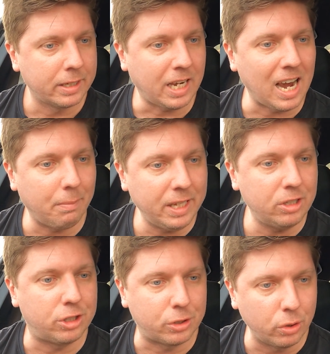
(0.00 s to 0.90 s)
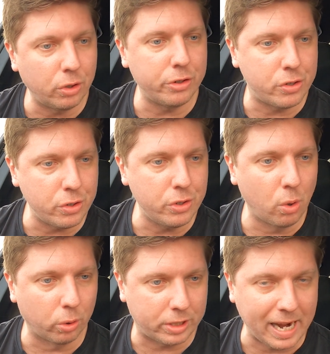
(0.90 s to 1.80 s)
coming soon to
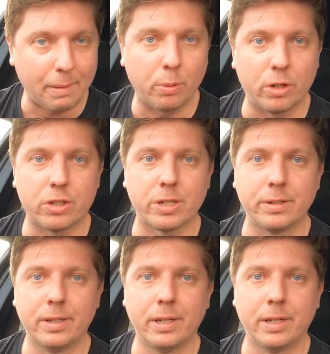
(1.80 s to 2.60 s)
your tablet.